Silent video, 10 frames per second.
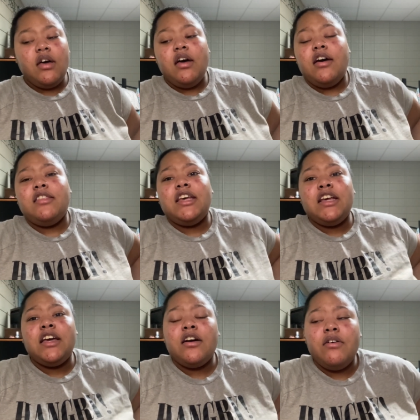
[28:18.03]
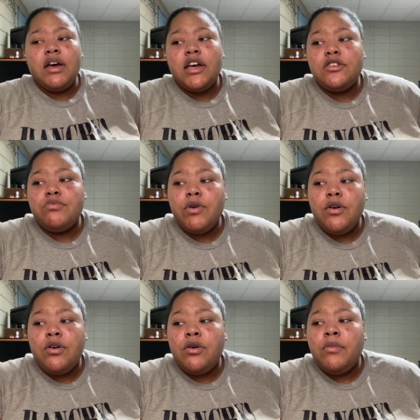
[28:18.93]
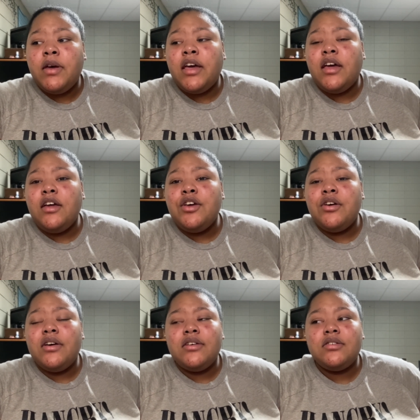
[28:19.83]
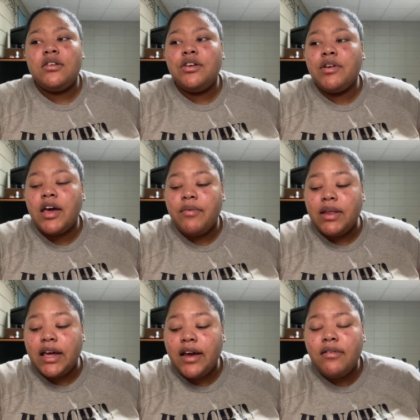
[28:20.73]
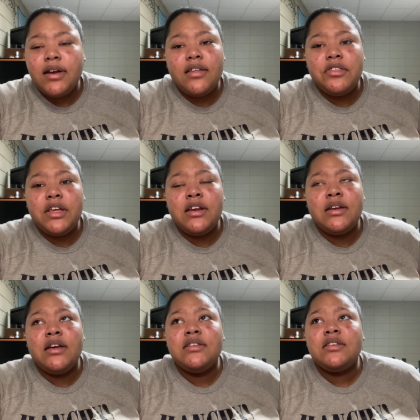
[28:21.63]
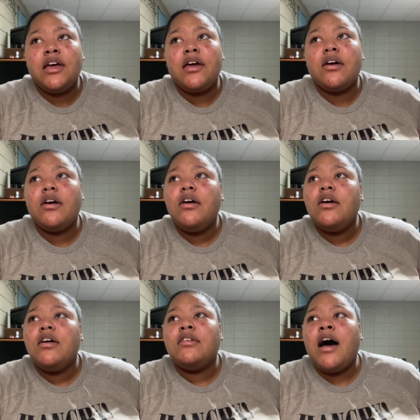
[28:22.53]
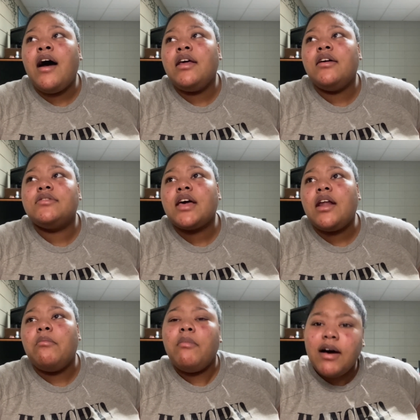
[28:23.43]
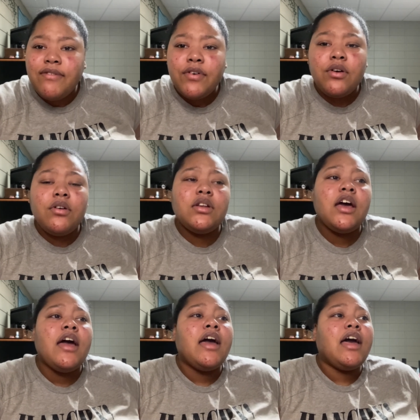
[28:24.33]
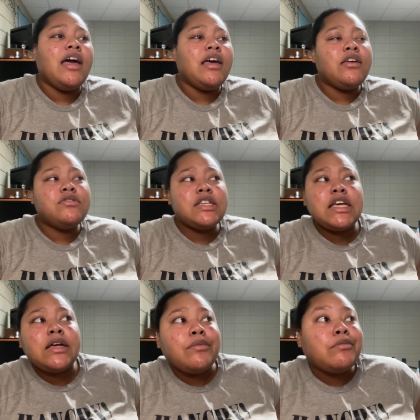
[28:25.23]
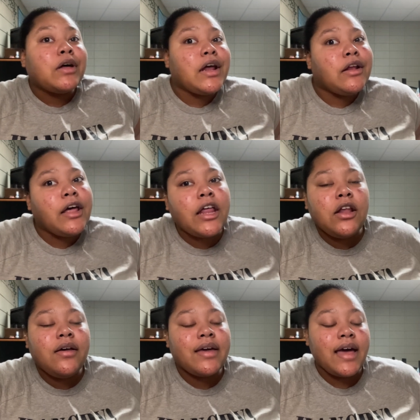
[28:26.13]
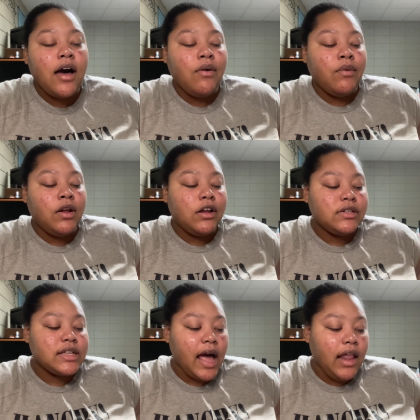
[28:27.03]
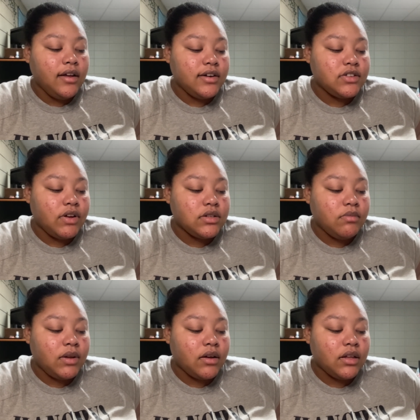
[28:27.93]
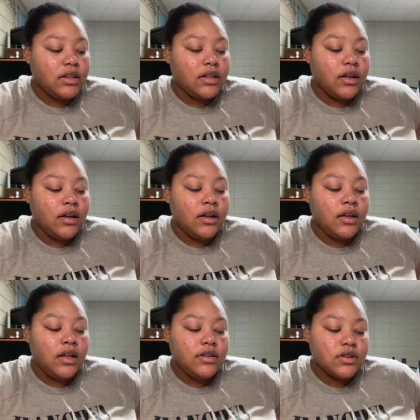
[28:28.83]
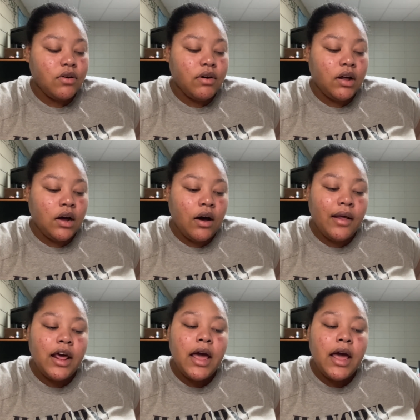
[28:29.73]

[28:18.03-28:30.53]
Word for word: And then he go in his room, and you can't really hear nothing. And it's like the audio's kind of muffled, and you see him kind of like look out with a little scowl on his face. And I'm like, what the hell is going on?